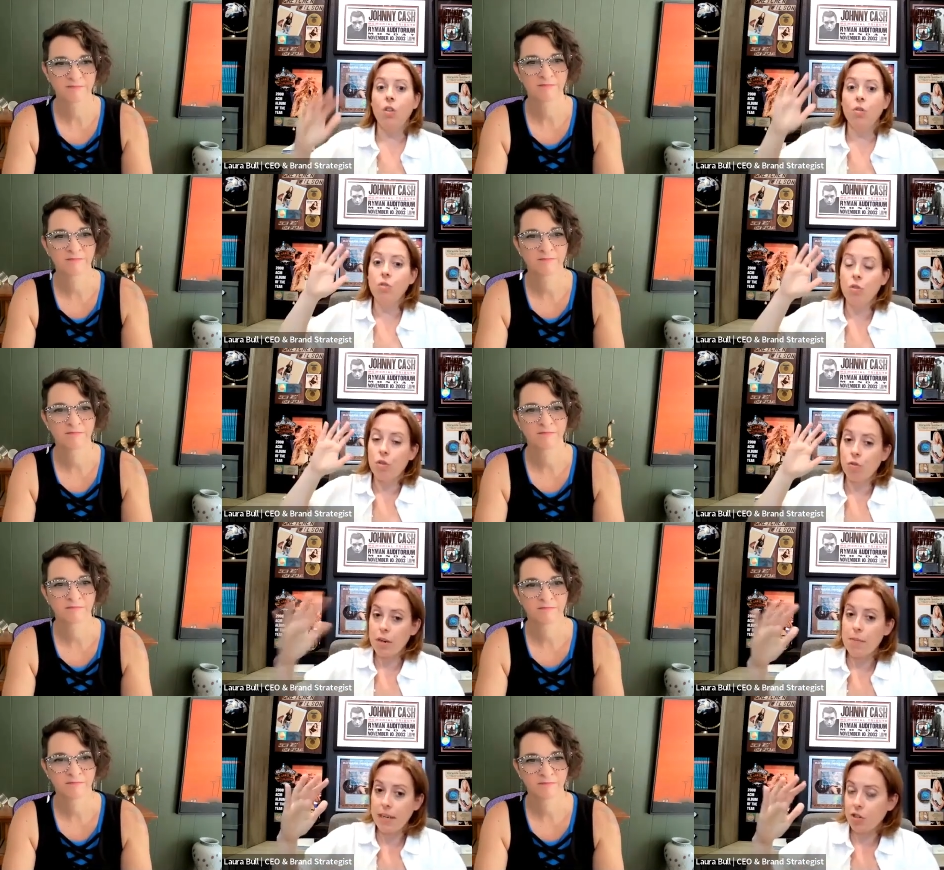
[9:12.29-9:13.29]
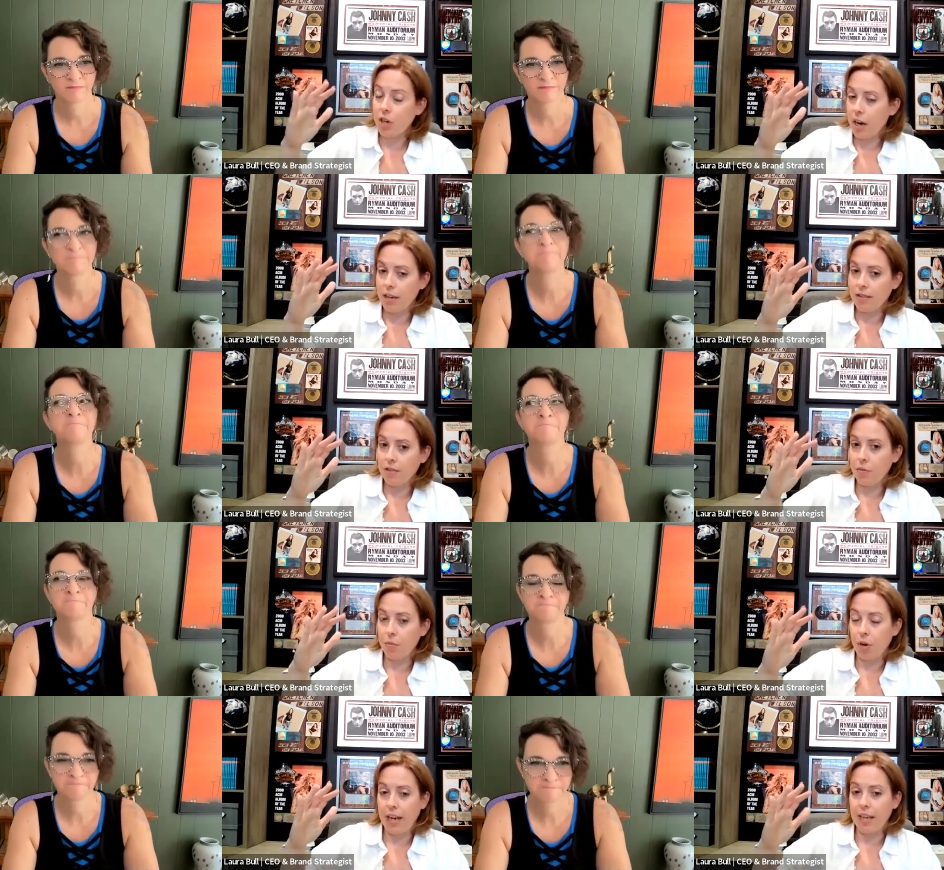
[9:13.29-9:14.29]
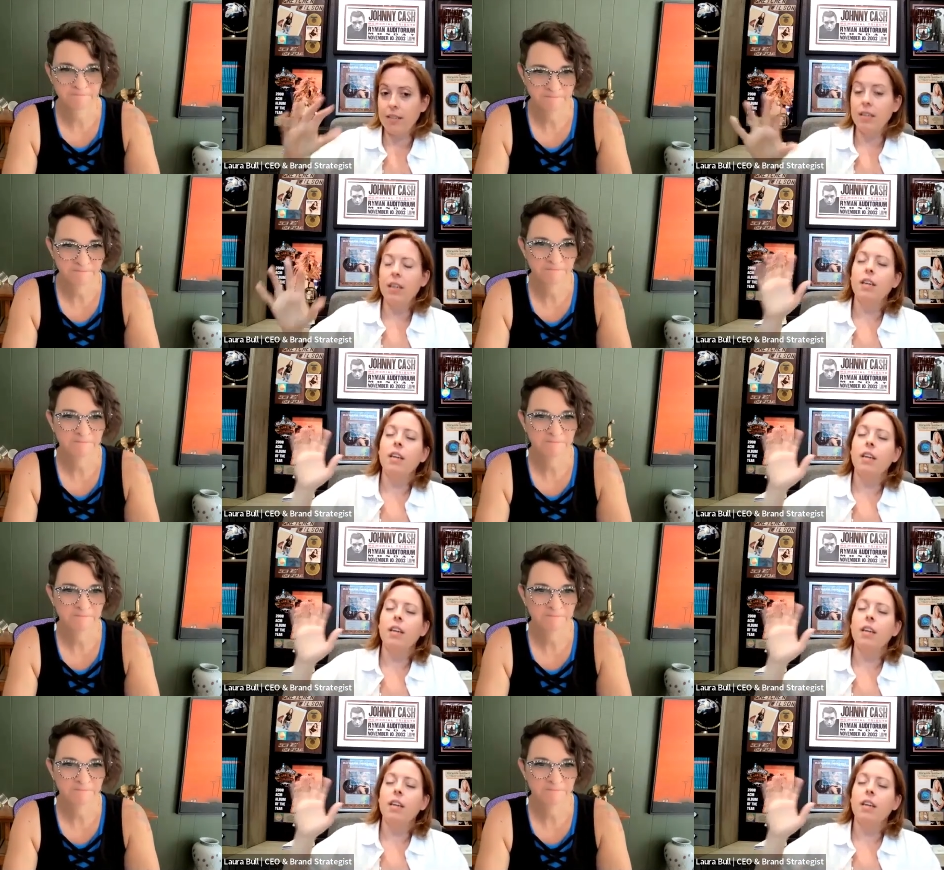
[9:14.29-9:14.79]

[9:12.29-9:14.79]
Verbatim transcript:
Speaker 1: Those are the 3 major areas of a brand,